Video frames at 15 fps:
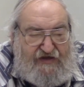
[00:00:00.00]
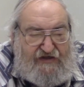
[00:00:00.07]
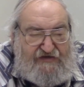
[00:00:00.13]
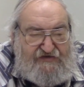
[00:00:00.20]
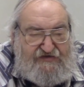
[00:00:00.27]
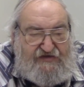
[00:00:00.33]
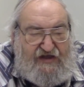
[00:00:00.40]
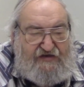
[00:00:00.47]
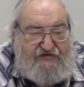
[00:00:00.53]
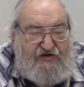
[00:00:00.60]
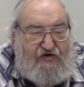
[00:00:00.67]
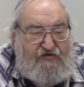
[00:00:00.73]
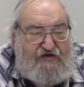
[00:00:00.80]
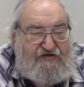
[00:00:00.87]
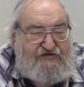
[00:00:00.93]
that is not
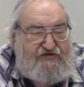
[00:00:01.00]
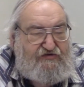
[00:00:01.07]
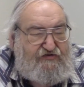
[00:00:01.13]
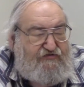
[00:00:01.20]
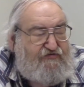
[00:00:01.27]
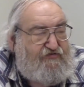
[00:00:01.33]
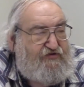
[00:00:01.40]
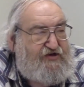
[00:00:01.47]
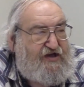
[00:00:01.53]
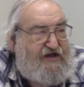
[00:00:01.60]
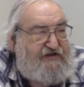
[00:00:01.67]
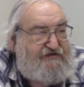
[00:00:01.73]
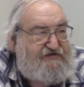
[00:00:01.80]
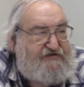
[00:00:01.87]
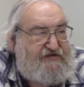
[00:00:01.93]
going to
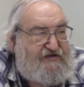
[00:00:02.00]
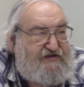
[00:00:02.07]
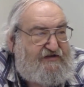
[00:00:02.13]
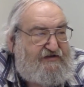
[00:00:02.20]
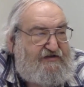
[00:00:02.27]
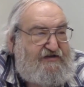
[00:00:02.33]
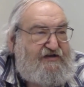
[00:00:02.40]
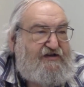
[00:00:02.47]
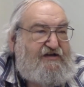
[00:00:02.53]
create a